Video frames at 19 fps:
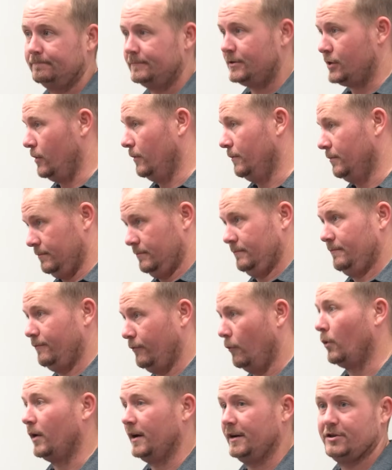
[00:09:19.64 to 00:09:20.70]
So,
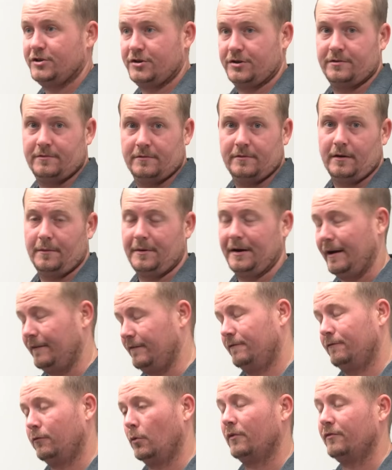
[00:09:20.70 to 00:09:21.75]
four inch, I mean,
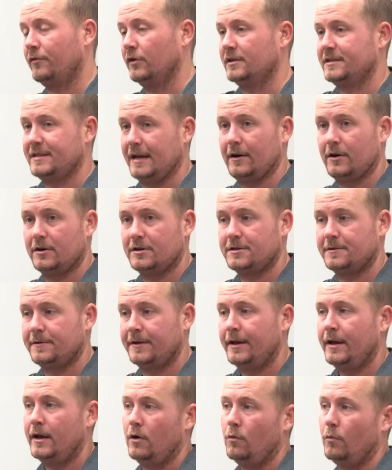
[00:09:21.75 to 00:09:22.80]
four foot centers.
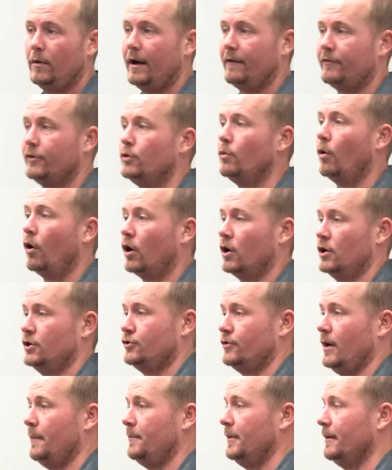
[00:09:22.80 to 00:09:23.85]
Whenever you are
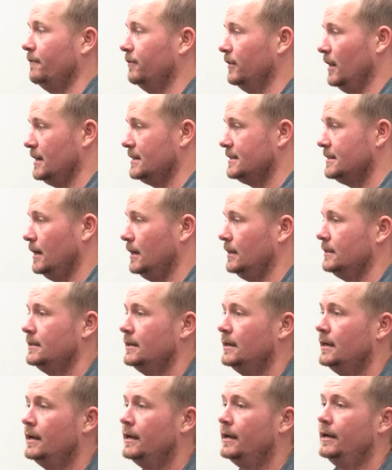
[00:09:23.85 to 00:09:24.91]
strapping flex duct,
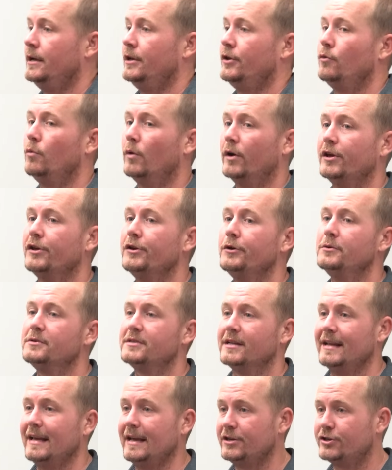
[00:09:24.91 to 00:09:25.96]
you want to
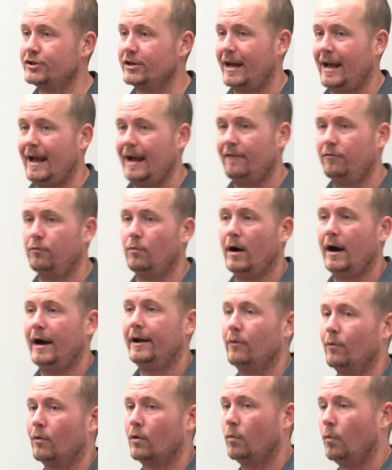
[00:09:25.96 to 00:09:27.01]
use an inch and a half
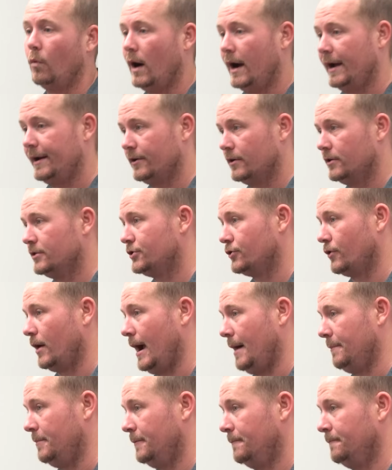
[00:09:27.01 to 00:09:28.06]
wide or wider
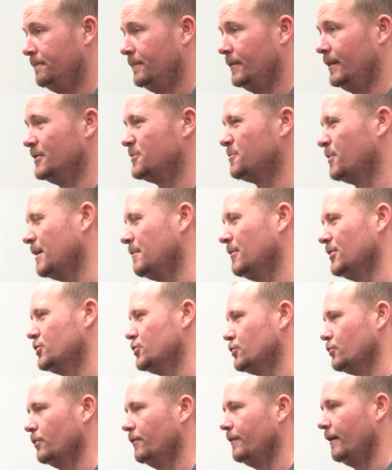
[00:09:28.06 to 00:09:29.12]
strap. And that's pretty much
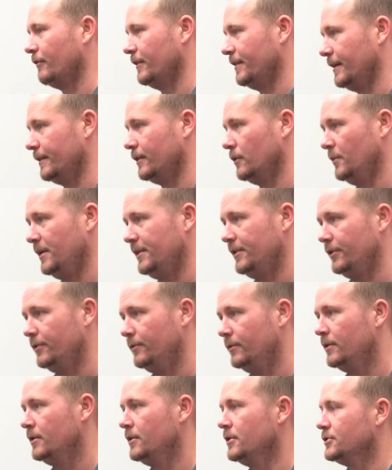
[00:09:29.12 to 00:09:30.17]
true of everything that we
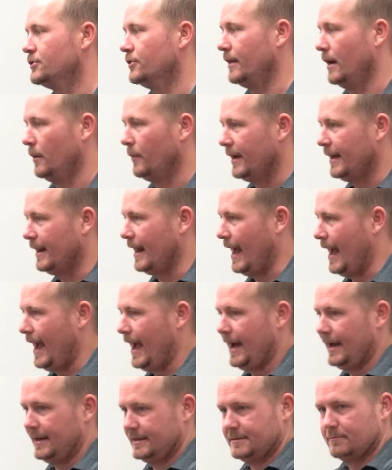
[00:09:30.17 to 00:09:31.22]
do, so that way it
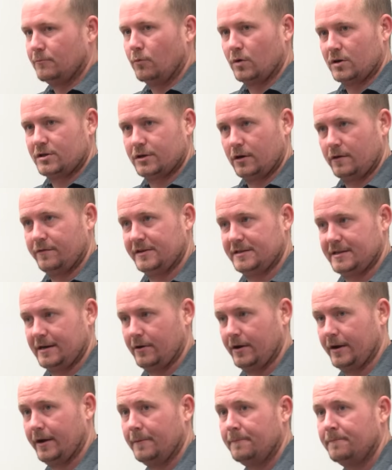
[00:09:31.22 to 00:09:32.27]
has more surface
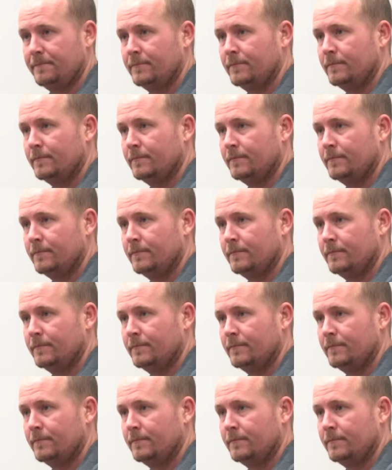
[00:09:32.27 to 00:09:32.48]
area.